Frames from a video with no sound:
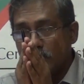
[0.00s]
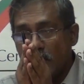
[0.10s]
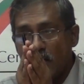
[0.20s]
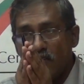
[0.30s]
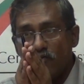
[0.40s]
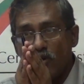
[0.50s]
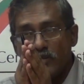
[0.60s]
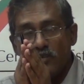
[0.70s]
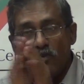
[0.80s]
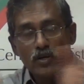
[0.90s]
they have
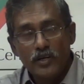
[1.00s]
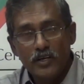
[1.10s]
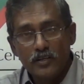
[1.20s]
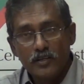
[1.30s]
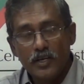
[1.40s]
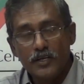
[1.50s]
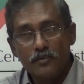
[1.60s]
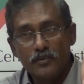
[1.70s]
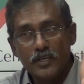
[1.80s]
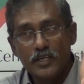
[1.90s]
what they wanted,
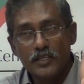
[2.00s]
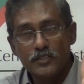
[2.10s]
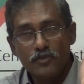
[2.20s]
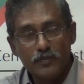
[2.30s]
a